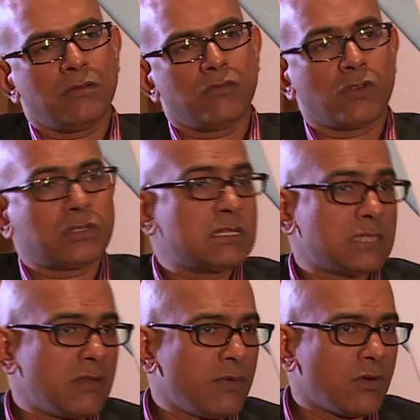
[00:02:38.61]
Frost and
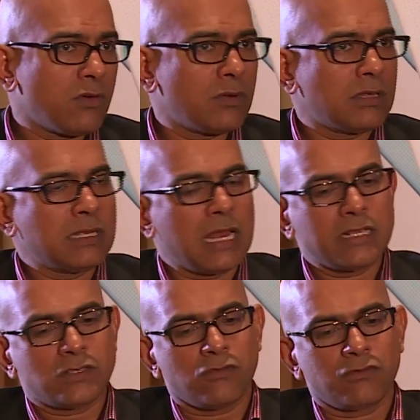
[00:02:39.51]
Sullivan, or the
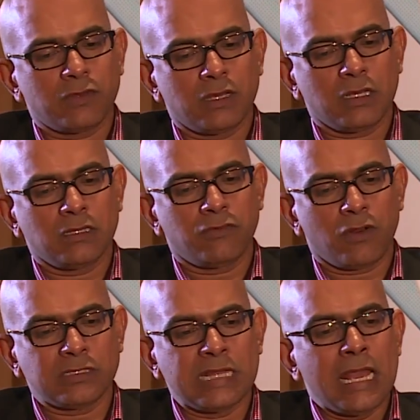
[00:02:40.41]
likes of the
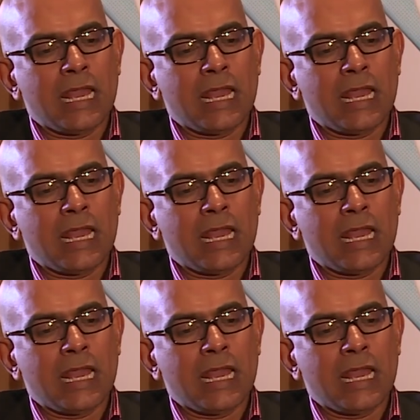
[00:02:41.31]
Frost,